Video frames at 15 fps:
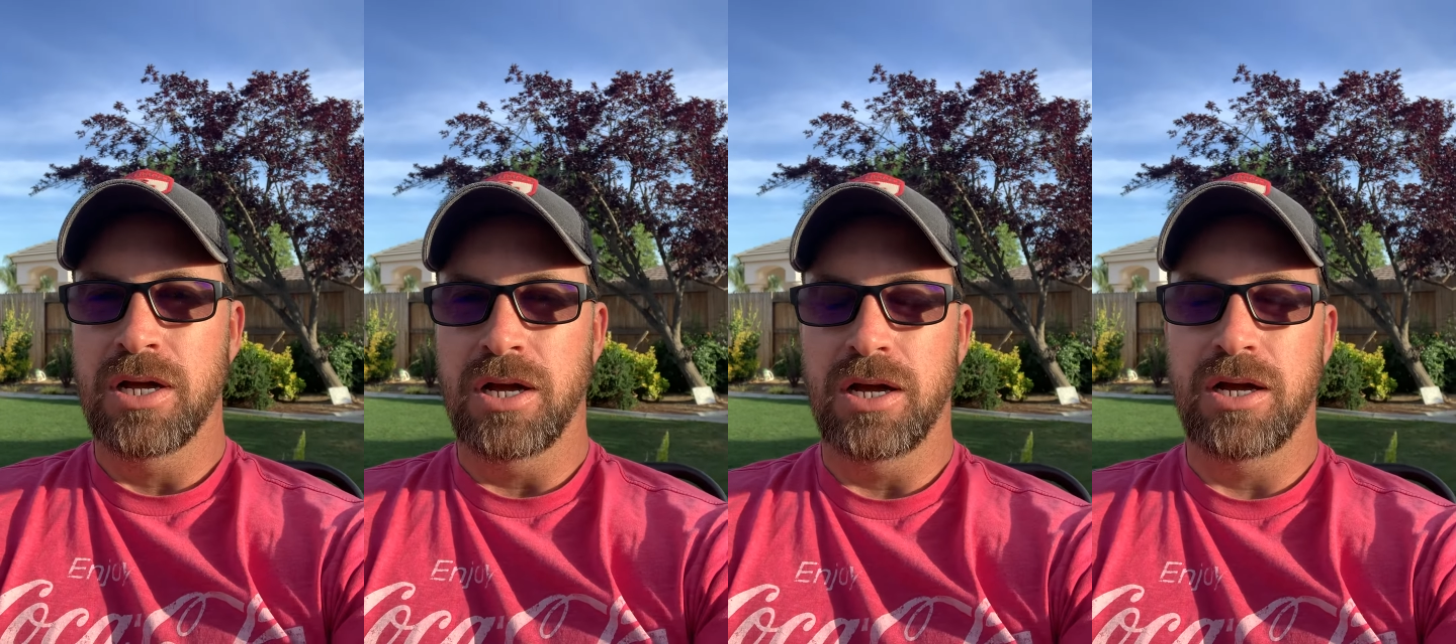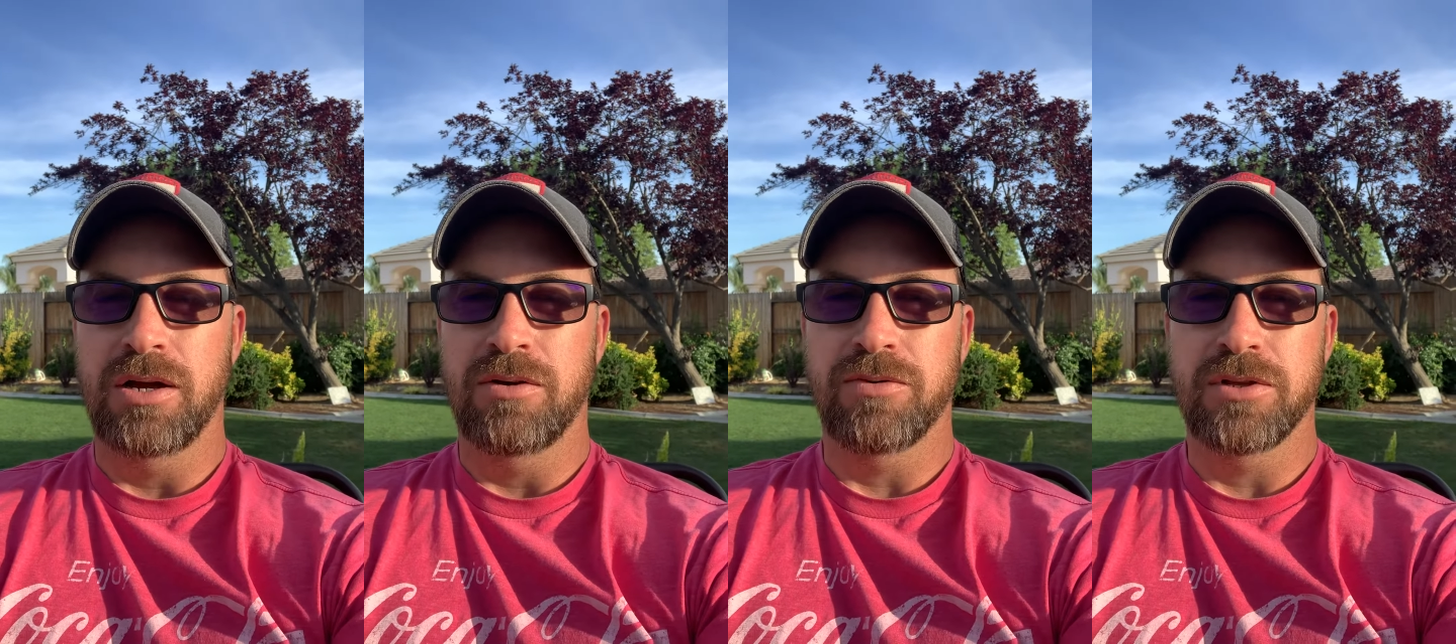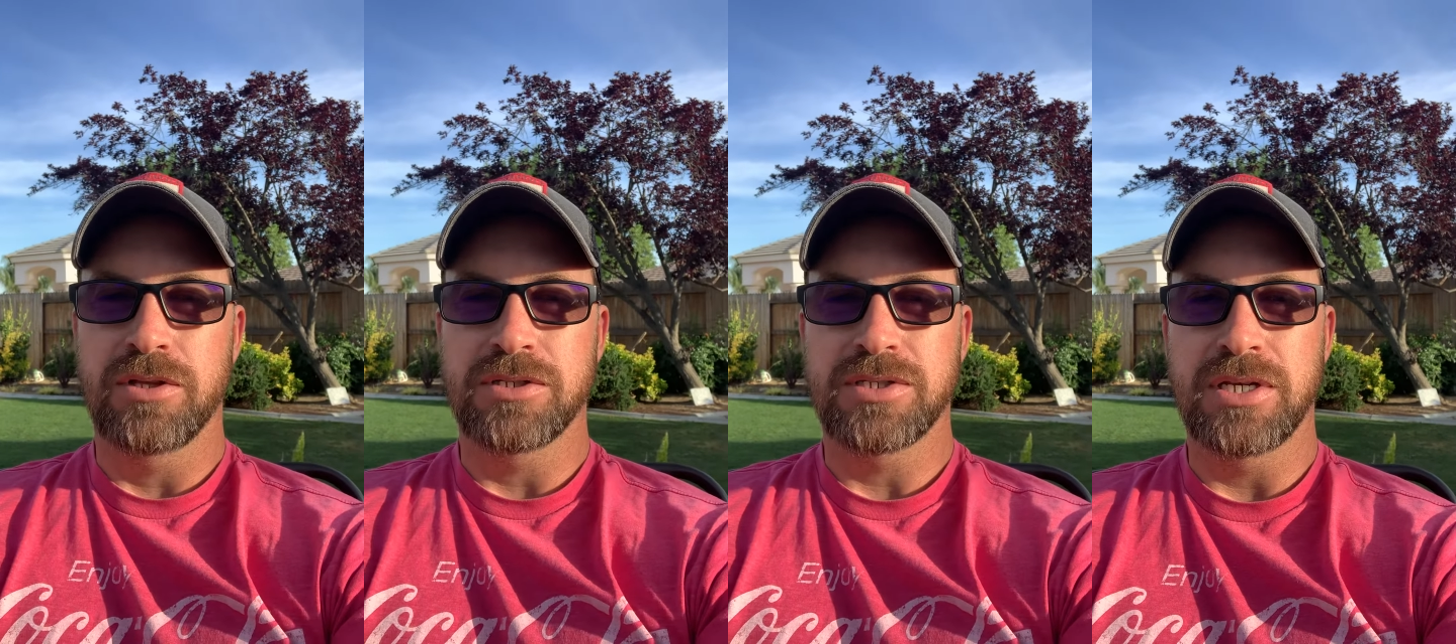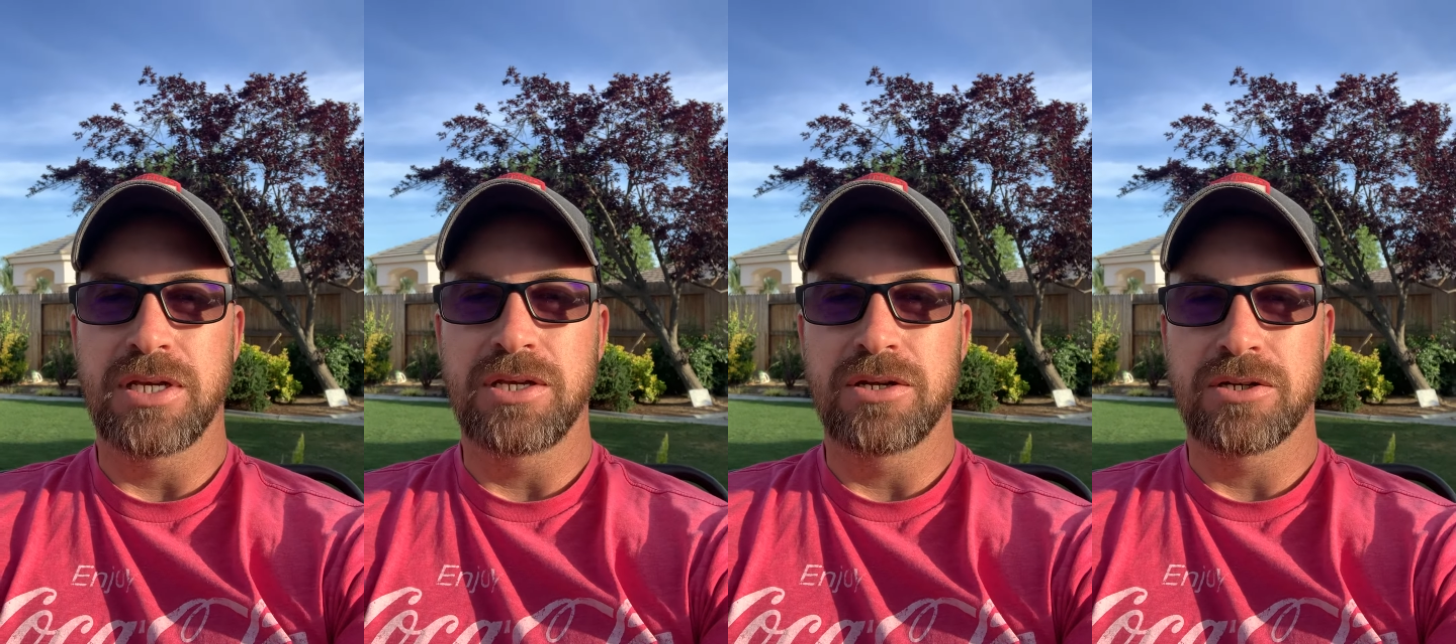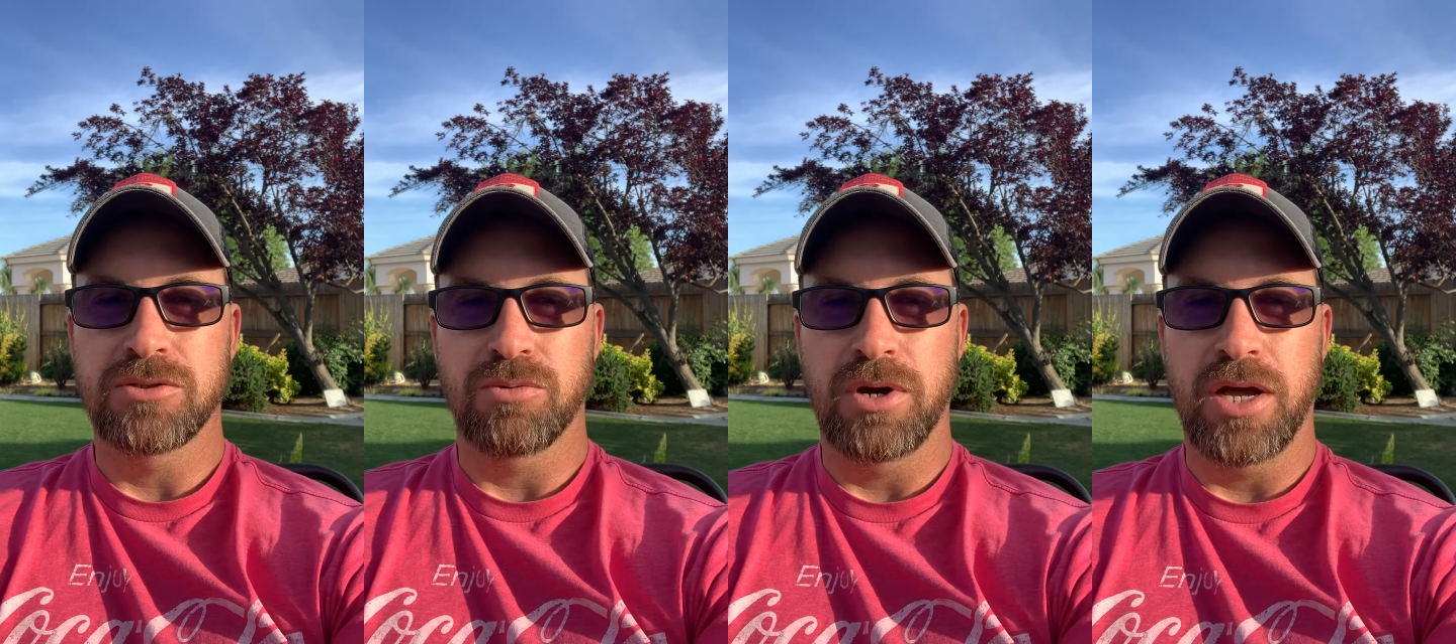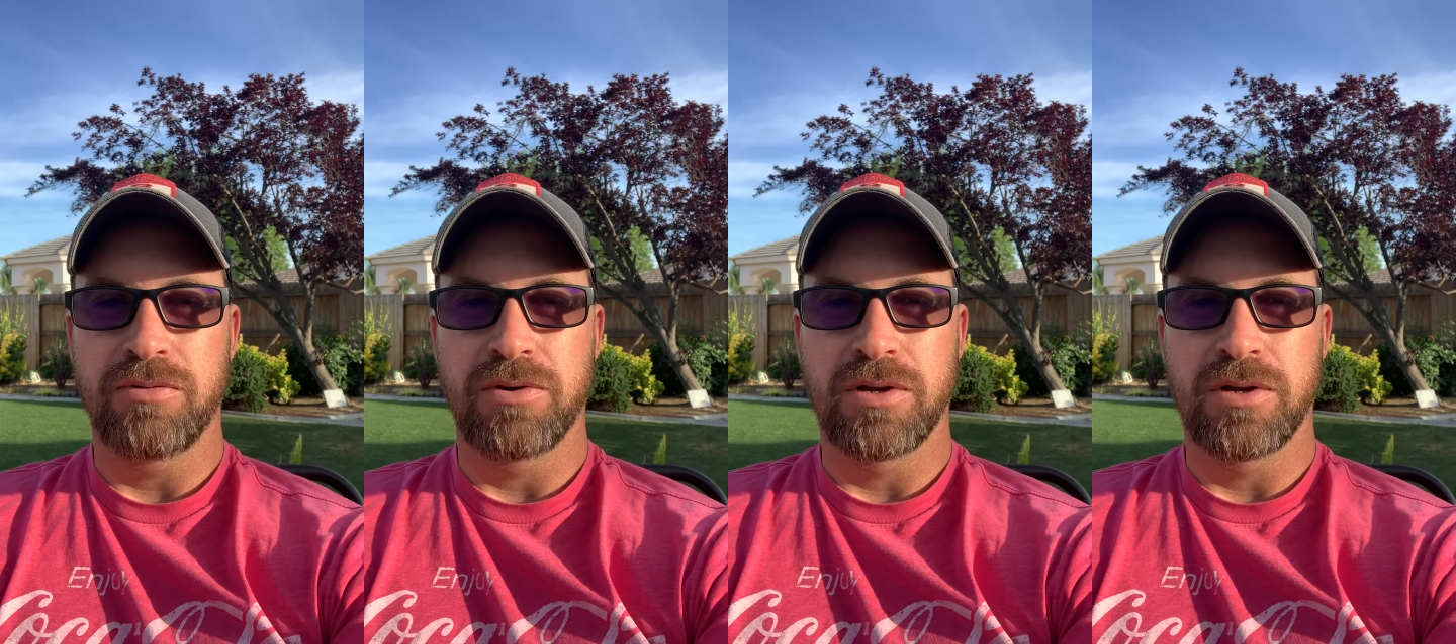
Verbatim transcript: Uh, for the seniors, we're having